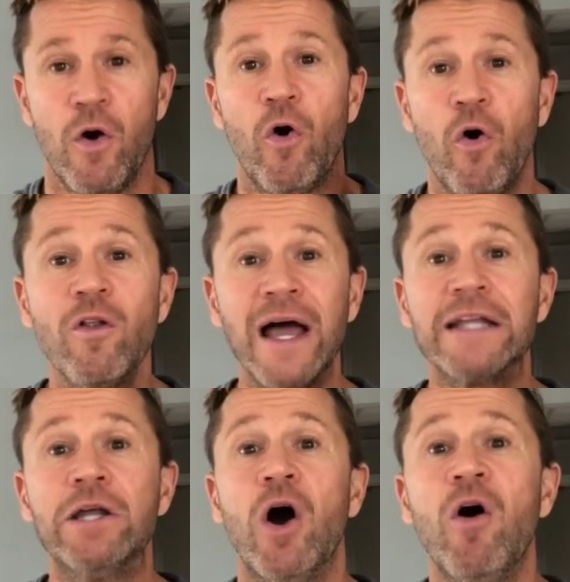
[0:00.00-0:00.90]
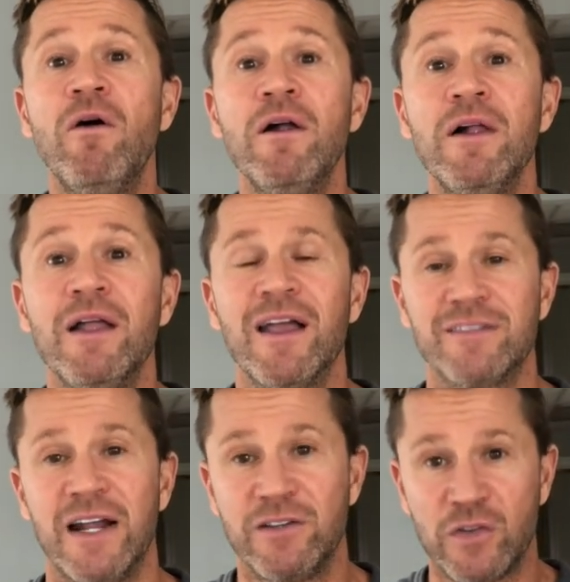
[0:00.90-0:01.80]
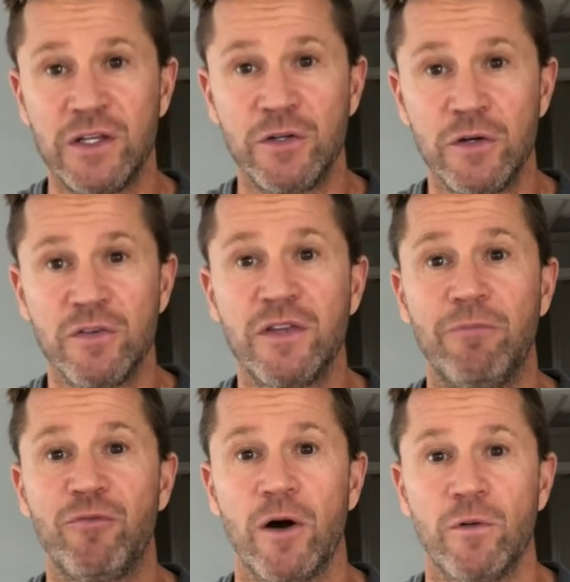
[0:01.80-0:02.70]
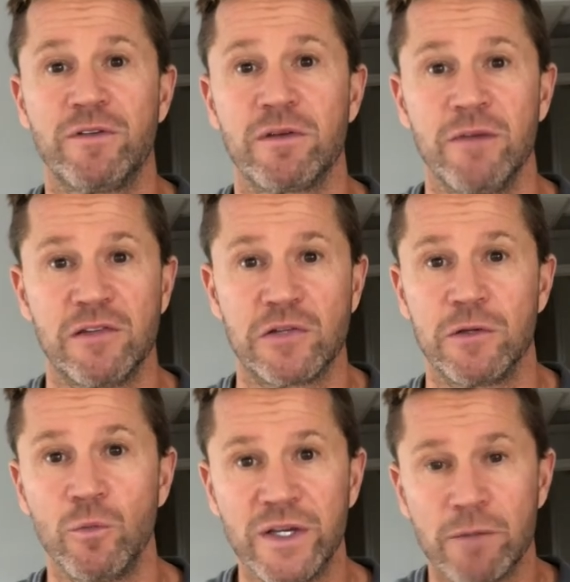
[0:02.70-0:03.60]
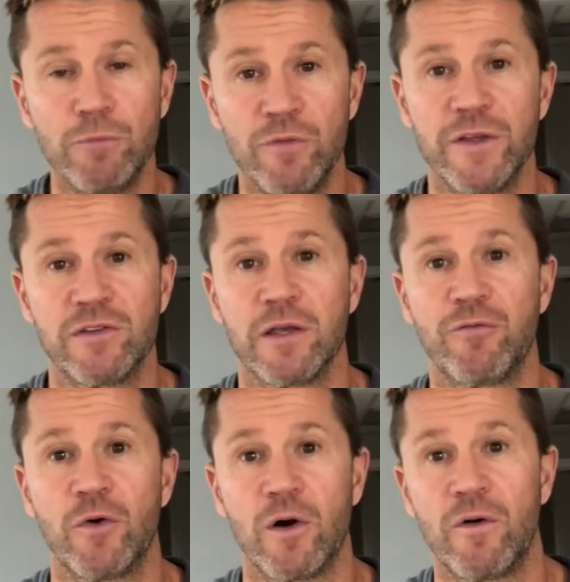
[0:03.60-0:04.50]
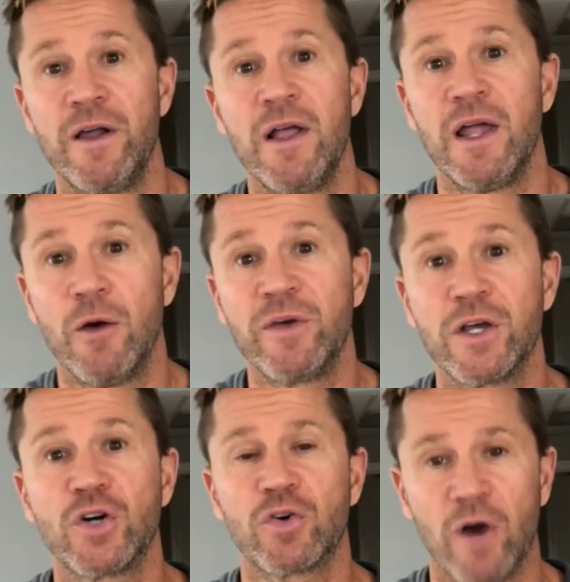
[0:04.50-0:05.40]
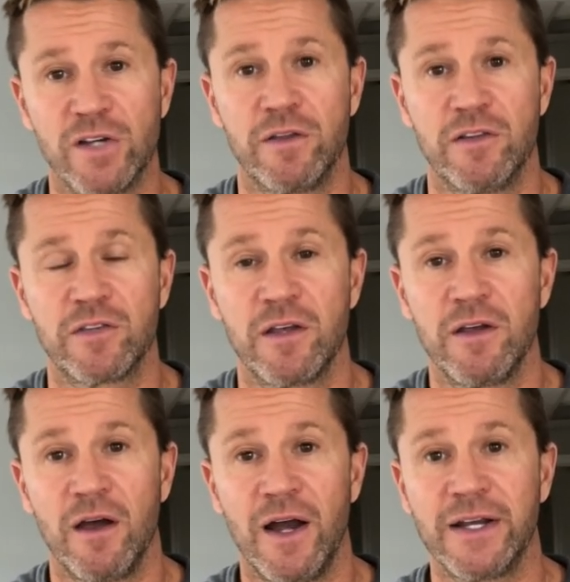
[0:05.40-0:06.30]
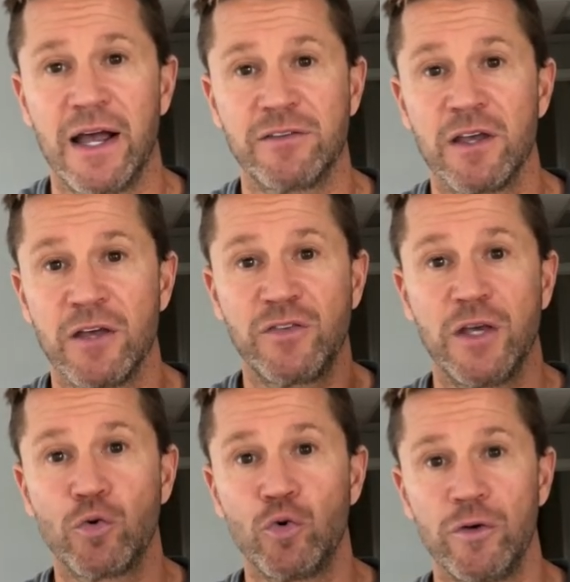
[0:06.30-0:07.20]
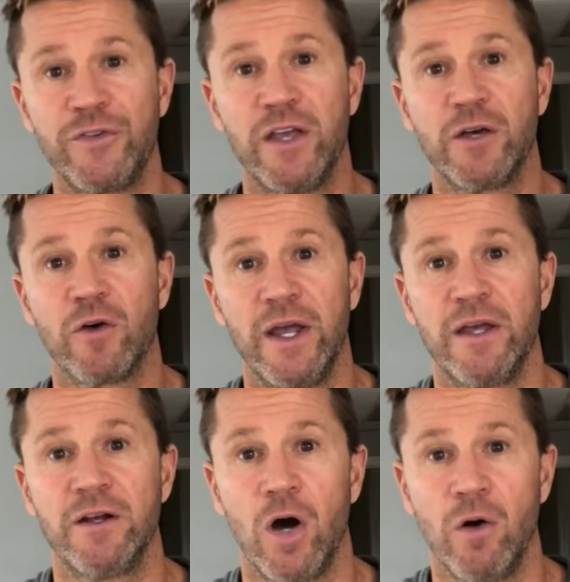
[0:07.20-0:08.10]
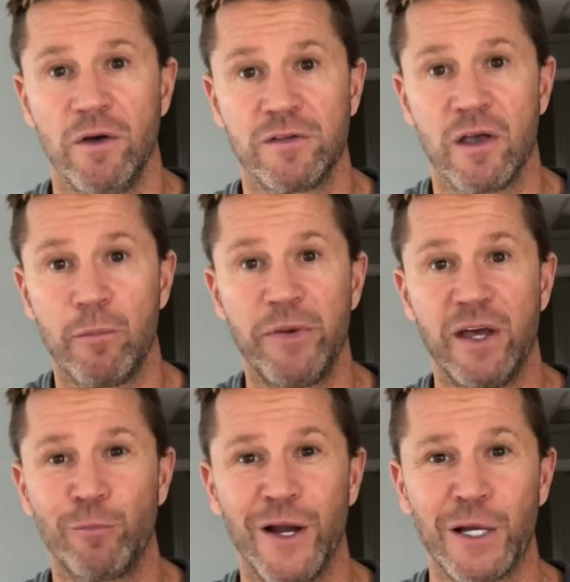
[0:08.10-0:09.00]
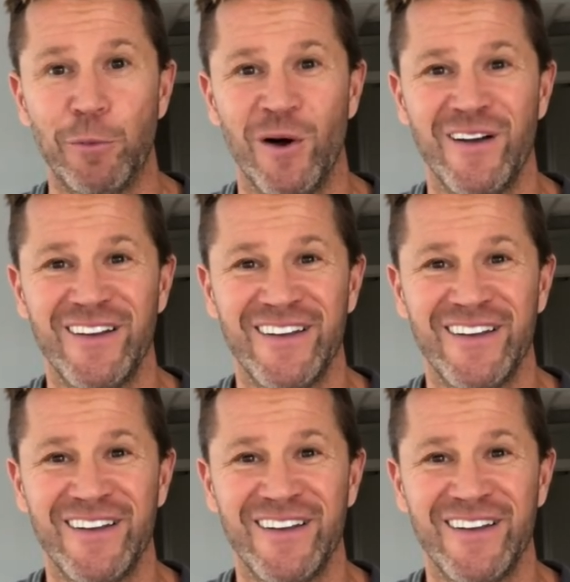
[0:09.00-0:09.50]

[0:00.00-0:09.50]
All I know is that I just need you to step forward to me so that we can move this thing forward and we can crush this. All right, guys, stay cool, stay great, and always be unbreakable.